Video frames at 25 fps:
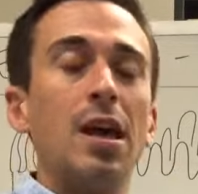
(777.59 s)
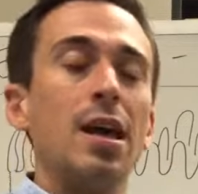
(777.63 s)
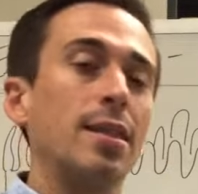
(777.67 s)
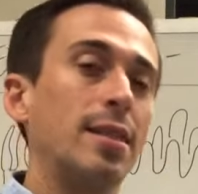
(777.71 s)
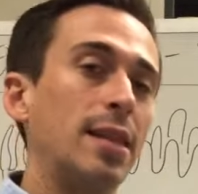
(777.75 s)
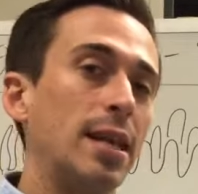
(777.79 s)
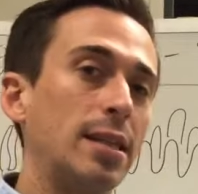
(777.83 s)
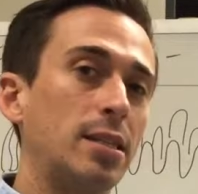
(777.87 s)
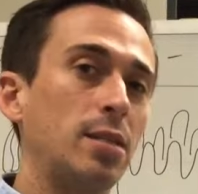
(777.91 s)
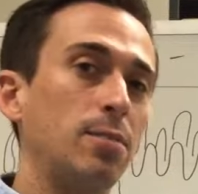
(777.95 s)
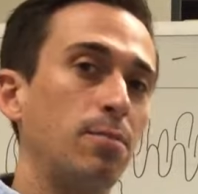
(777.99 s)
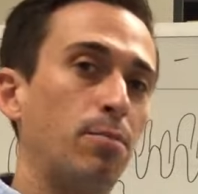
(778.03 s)

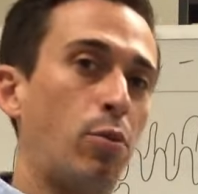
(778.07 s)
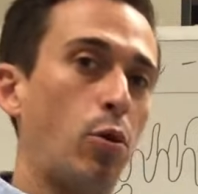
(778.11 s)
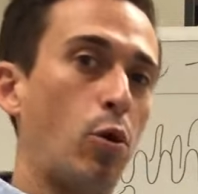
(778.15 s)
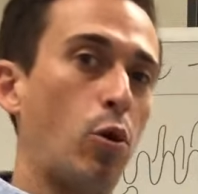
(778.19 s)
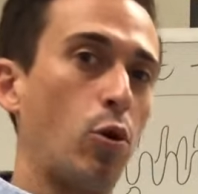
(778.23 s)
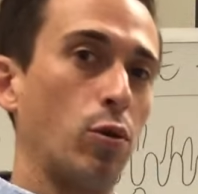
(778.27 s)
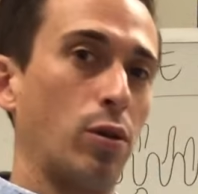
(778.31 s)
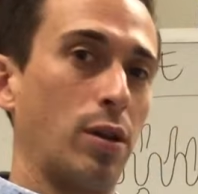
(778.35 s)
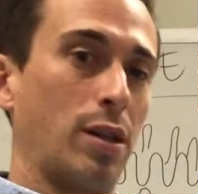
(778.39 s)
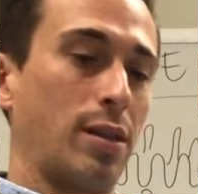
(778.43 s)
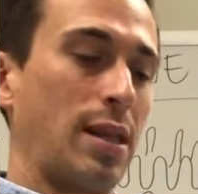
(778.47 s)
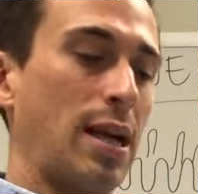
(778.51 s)
That's
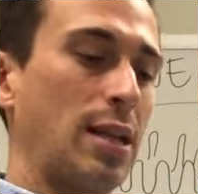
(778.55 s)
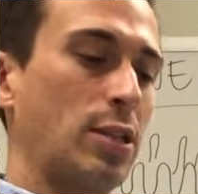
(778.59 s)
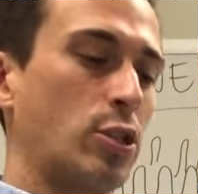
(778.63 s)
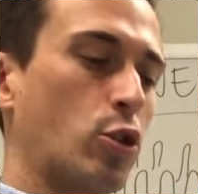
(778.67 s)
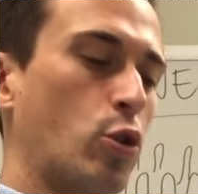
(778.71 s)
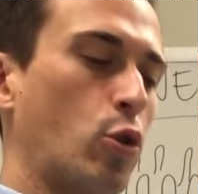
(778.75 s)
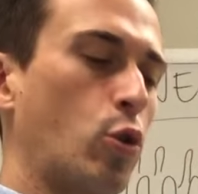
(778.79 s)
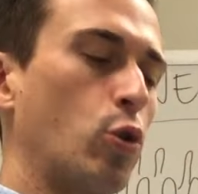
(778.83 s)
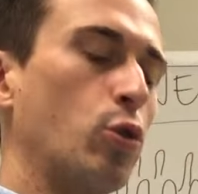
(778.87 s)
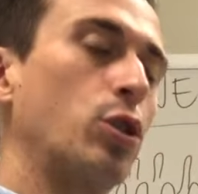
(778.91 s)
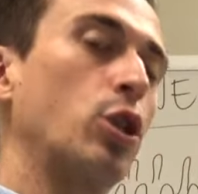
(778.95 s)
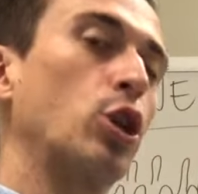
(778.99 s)
important, and that's
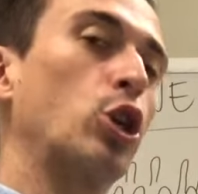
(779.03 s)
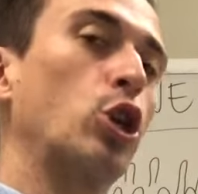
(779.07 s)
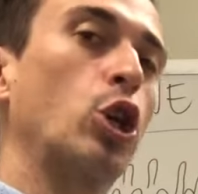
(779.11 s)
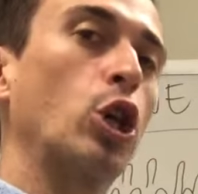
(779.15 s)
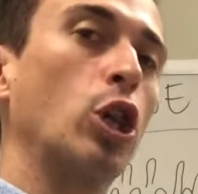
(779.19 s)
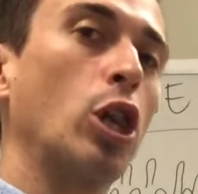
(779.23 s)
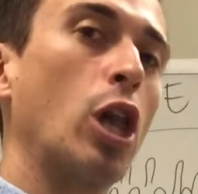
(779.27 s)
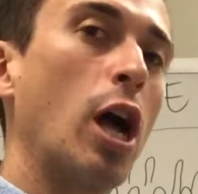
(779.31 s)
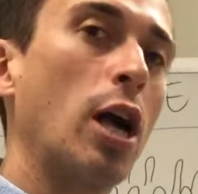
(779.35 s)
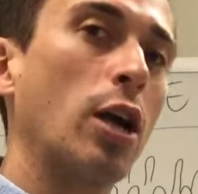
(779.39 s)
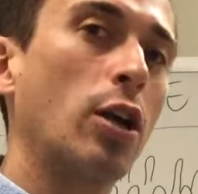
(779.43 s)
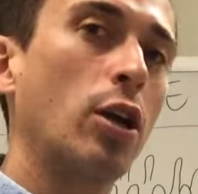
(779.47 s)
called the
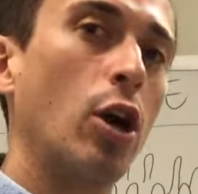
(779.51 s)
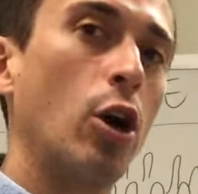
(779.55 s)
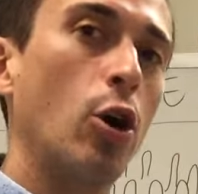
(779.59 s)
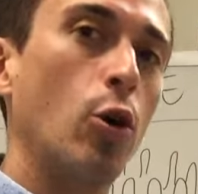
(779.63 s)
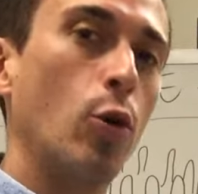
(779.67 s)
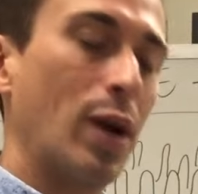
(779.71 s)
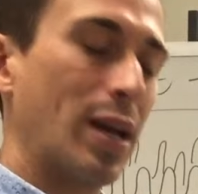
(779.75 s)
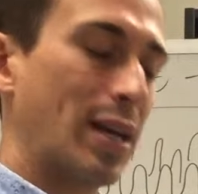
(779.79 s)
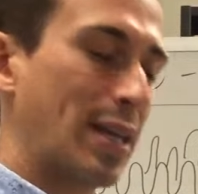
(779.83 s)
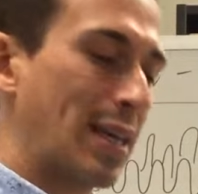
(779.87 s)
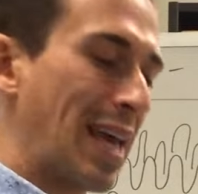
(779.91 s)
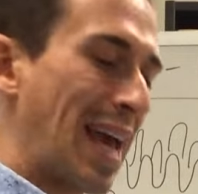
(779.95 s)

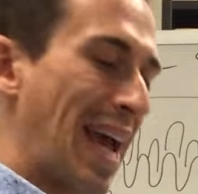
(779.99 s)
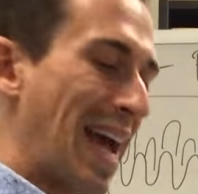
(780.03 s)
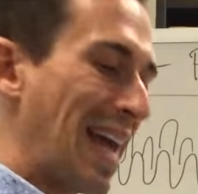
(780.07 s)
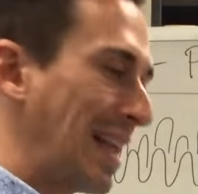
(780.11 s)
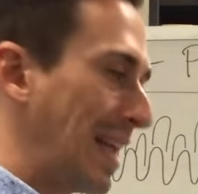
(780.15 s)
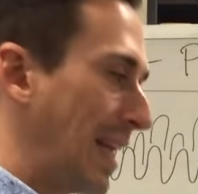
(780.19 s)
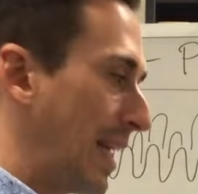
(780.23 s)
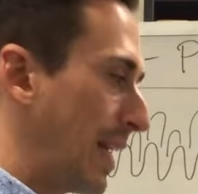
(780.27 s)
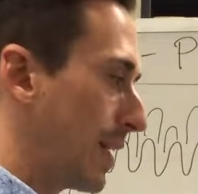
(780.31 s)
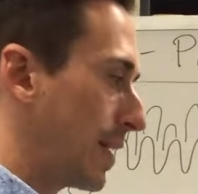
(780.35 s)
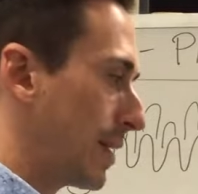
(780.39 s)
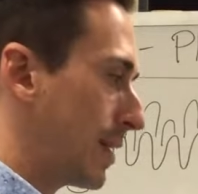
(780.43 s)

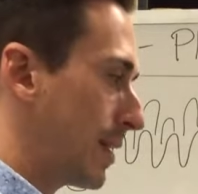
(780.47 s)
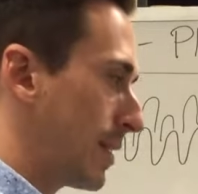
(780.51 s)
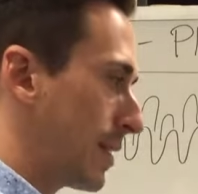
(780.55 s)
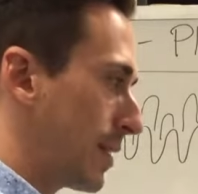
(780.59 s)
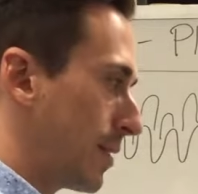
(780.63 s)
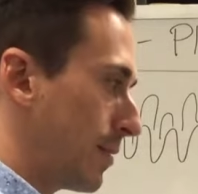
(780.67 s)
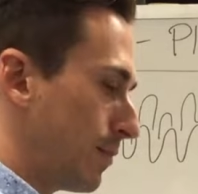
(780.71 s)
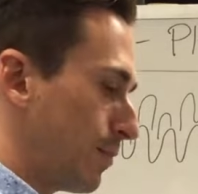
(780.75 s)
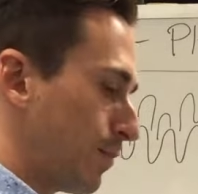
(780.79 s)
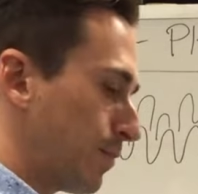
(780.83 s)
glycocalyx.